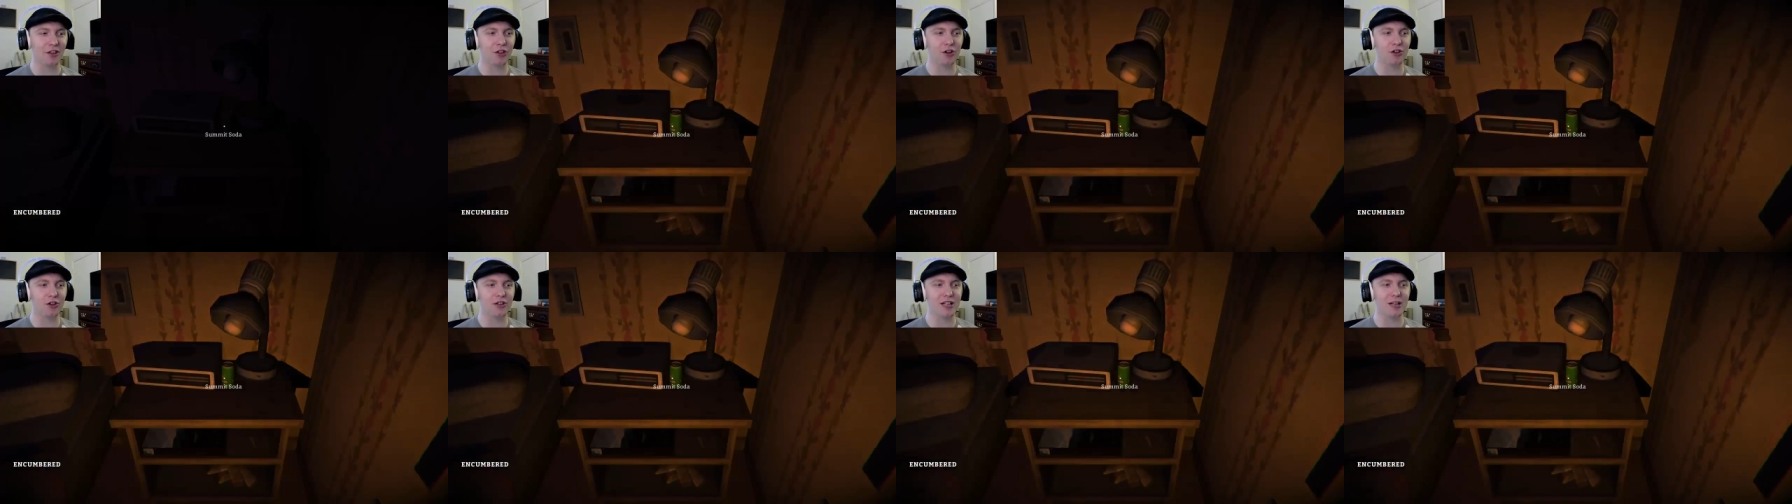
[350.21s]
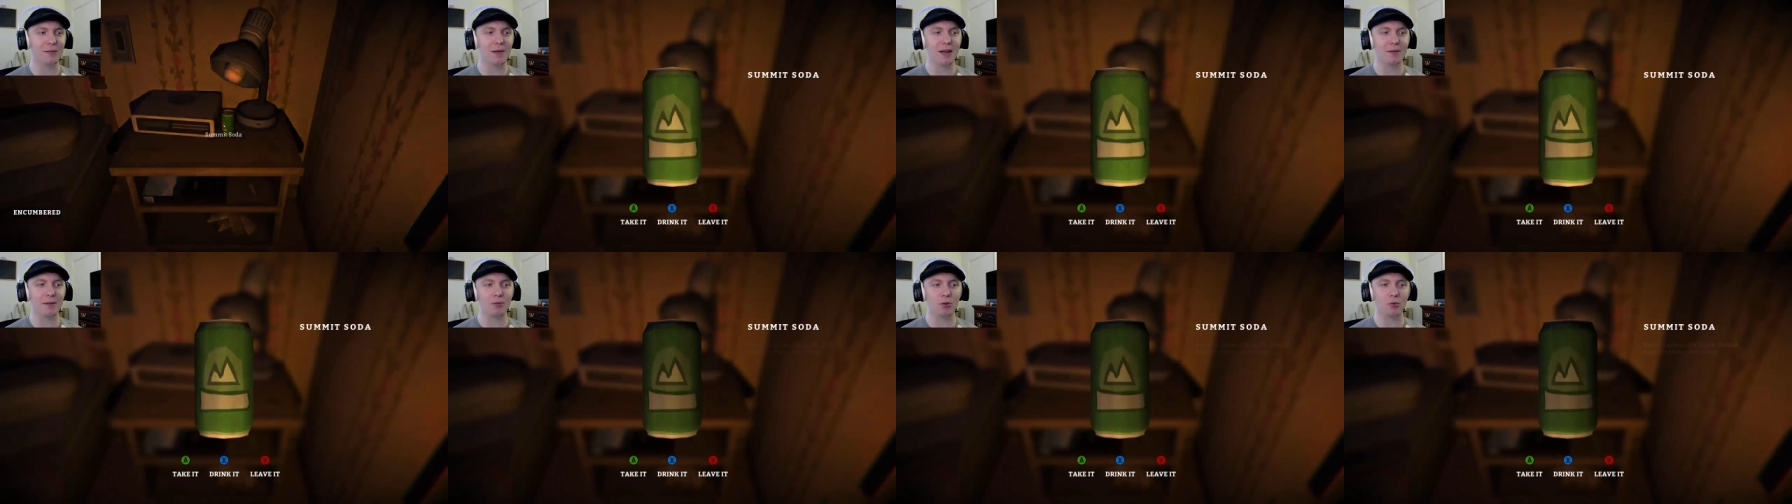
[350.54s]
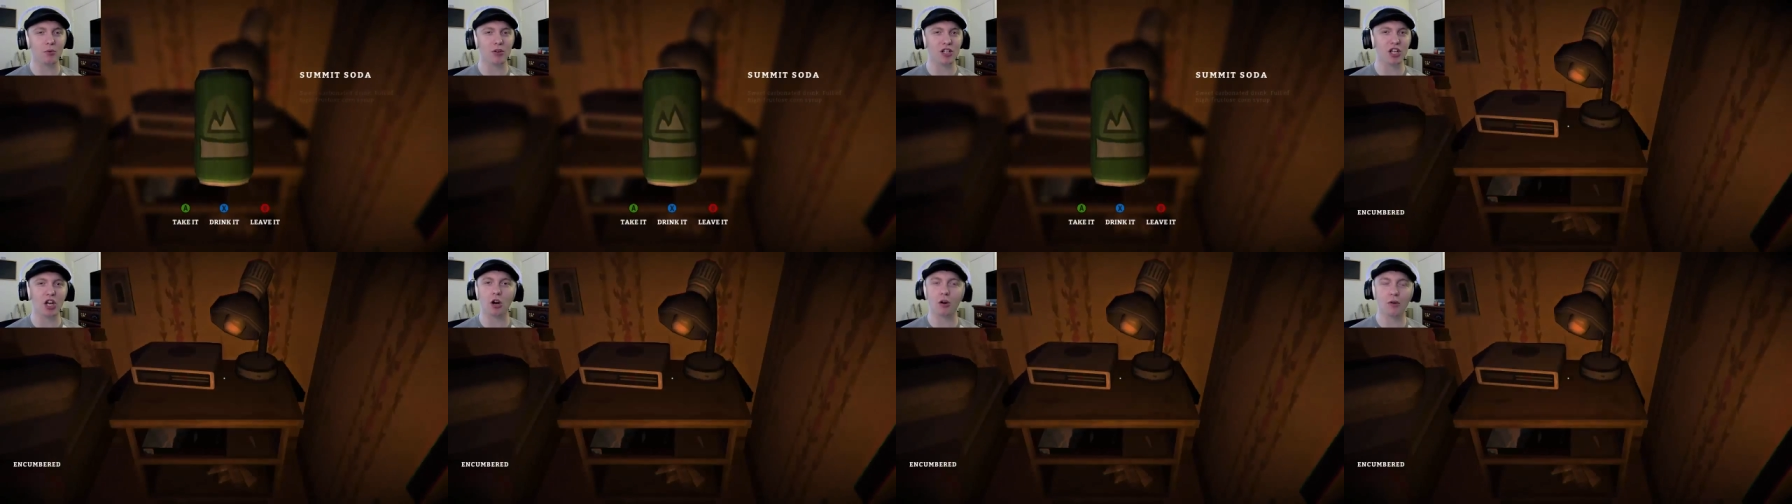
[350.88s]
30 people
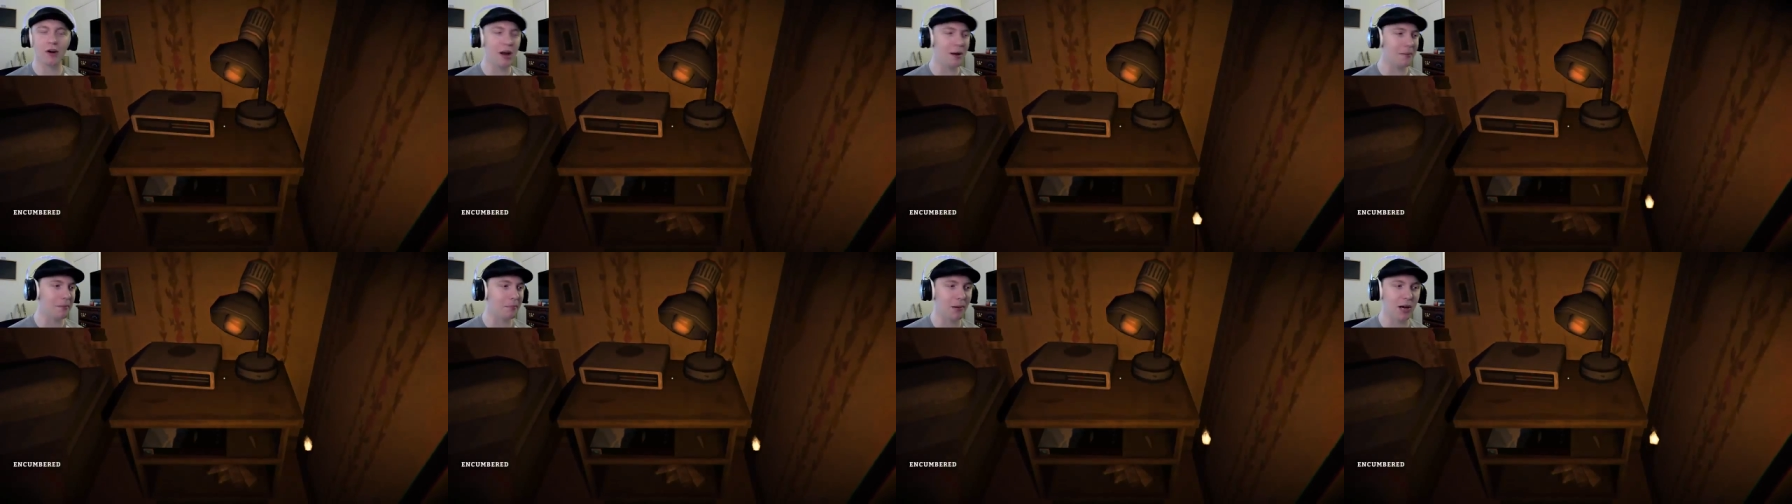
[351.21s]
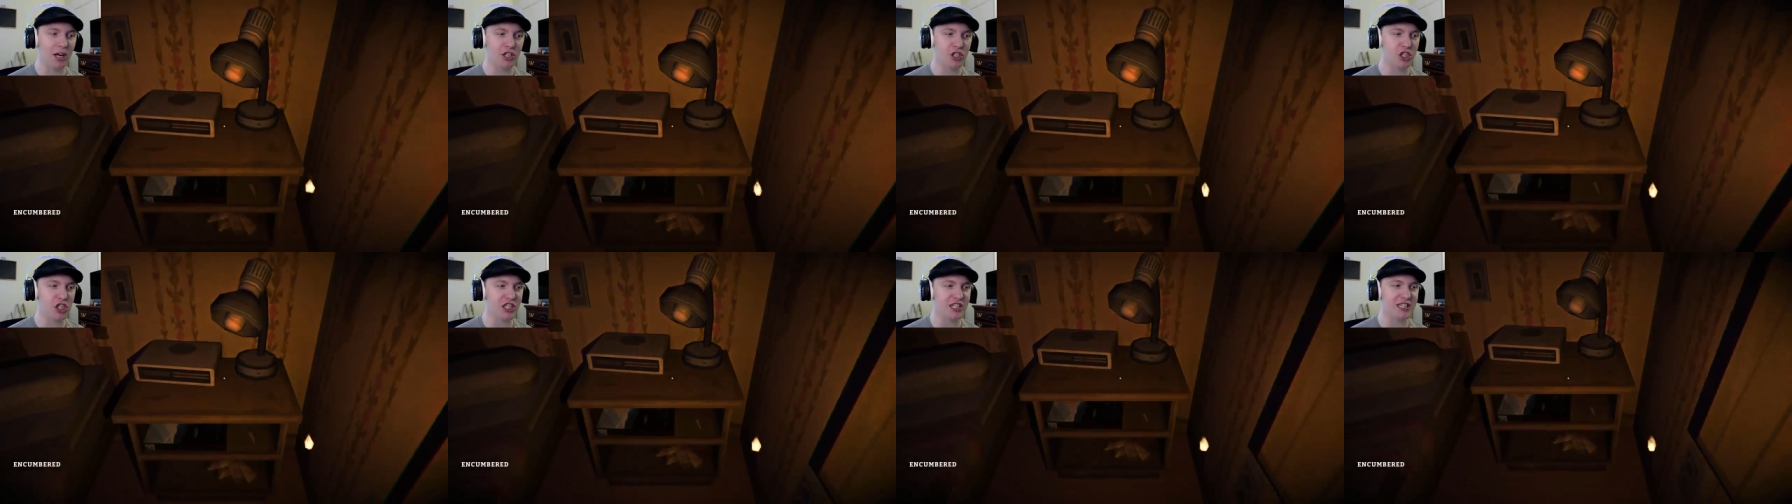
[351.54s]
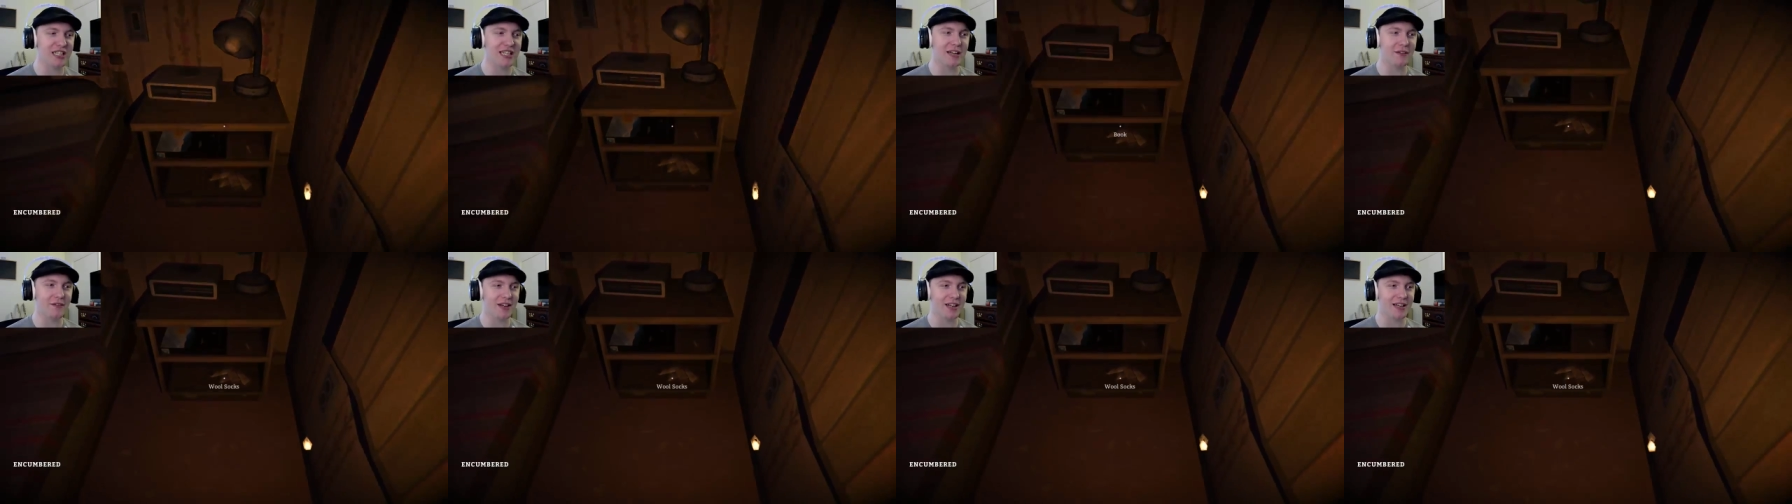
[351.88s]
would go around punching
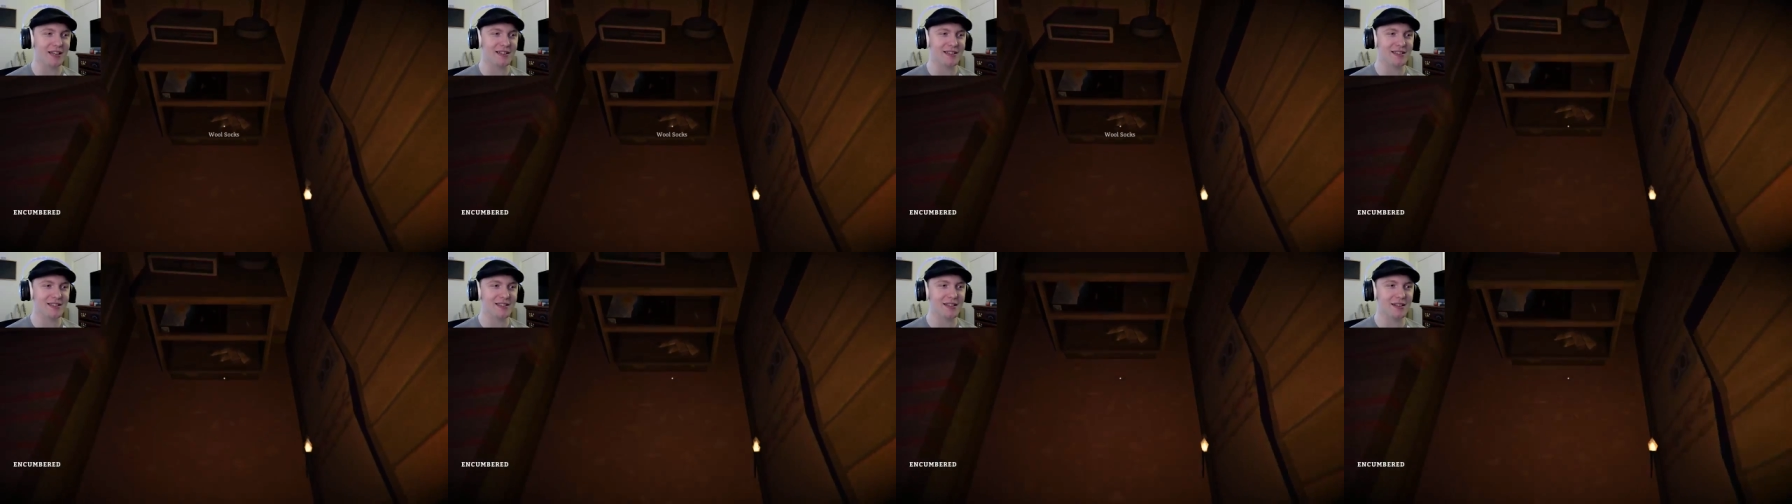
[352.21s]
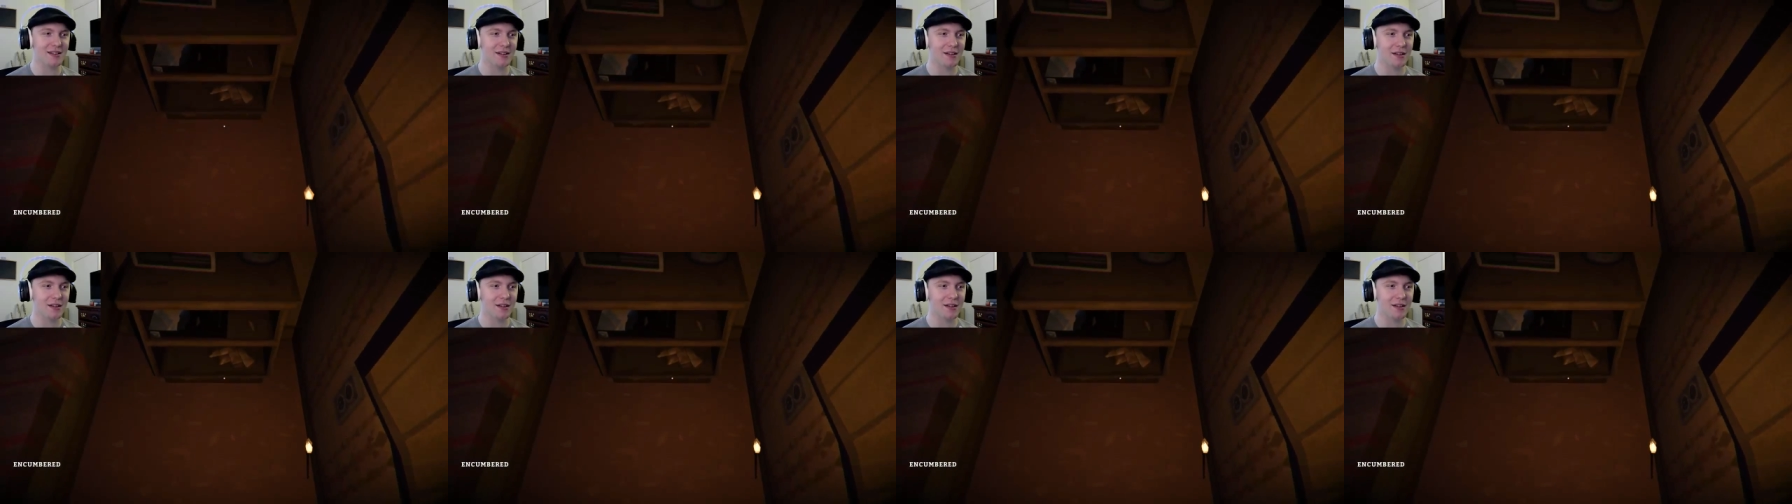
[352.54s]
TVs.